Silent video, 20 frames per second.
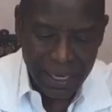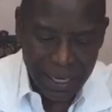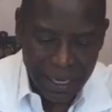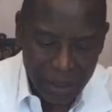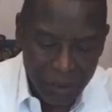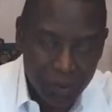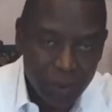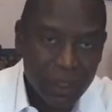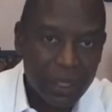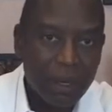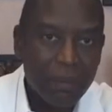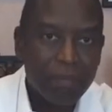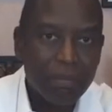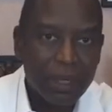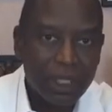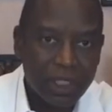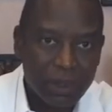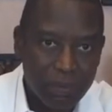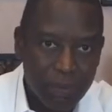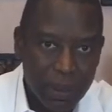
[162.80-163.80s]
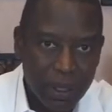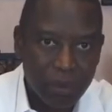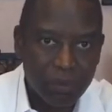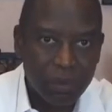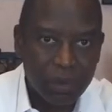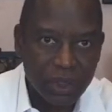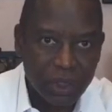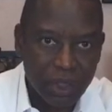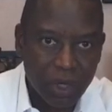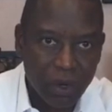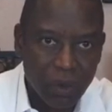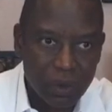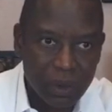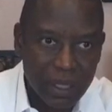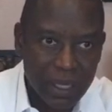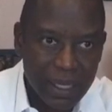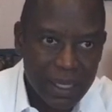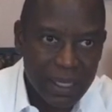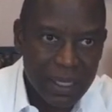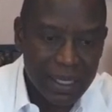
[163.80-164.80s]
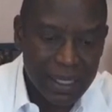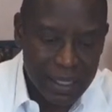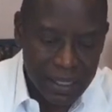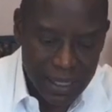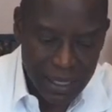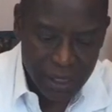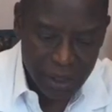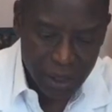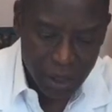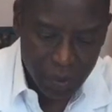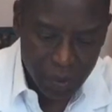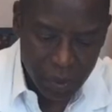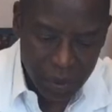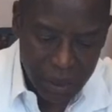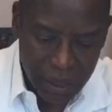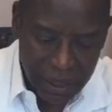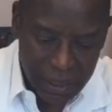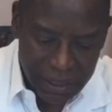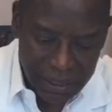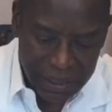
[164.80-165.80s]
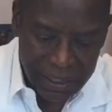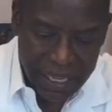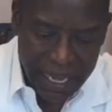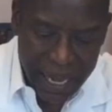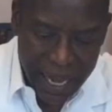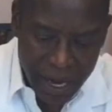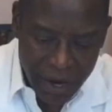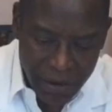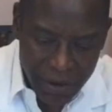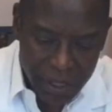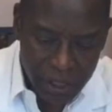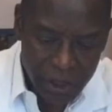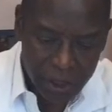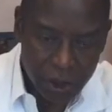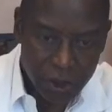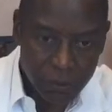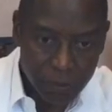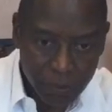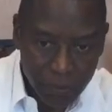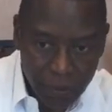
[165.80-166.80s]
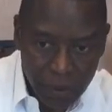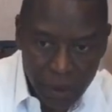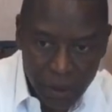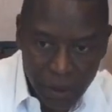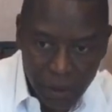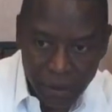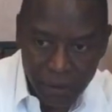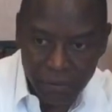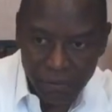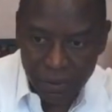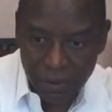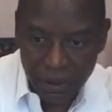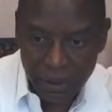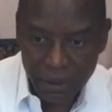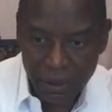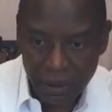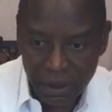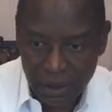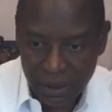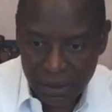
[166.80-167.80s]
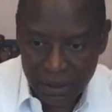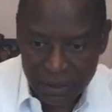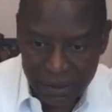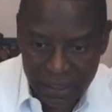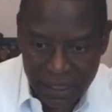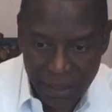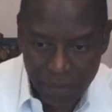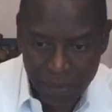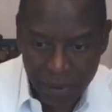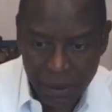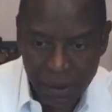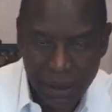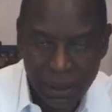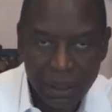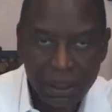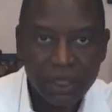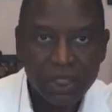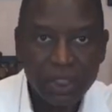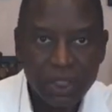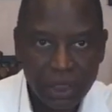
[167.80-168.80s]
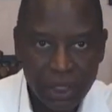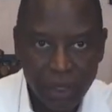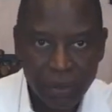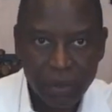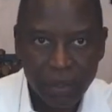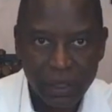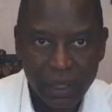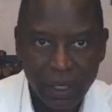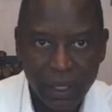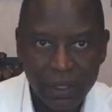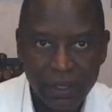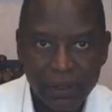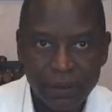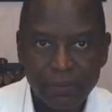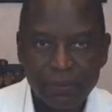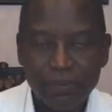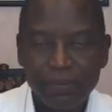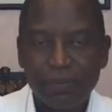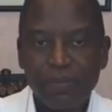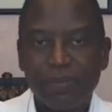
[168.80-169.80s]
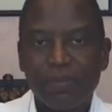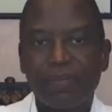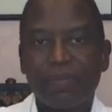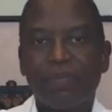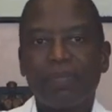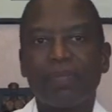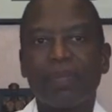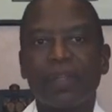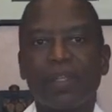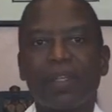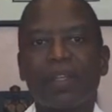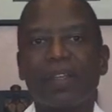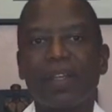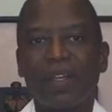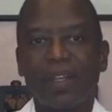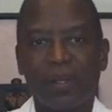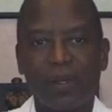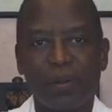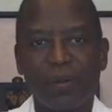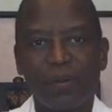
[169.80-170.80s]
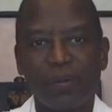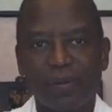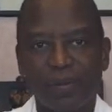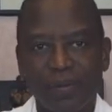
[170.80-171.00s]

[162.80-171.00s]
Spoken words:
and we get a much better result in dealing with areas of deep cellulite. Thank you.